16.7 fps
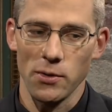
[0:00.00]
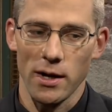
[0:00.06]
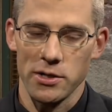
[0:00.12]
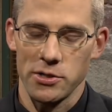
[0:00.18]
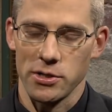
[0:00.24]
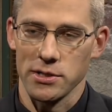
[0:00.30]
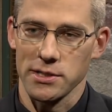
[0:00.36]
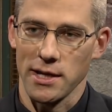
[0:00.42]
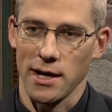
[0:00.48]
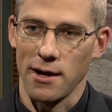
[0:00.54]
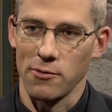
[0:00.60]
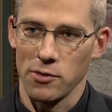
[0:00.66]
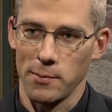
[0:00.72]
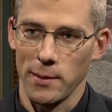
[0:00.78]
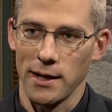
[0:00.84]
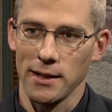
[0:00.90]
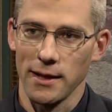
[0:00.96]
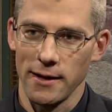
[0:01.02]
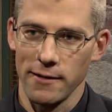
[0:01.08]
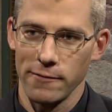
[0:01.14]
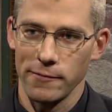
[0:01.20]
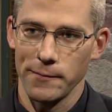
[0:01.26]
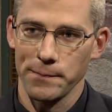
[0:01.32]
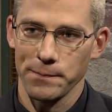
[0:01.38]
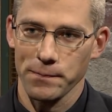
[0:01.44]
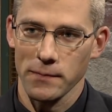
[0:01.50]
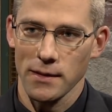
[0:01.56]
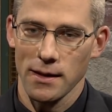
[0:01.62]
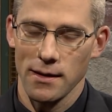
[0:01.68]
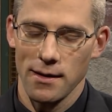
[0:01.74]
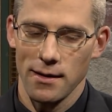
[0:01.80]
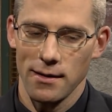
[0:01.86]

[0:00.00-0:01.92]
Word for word: do I trust God with my life? Yeah.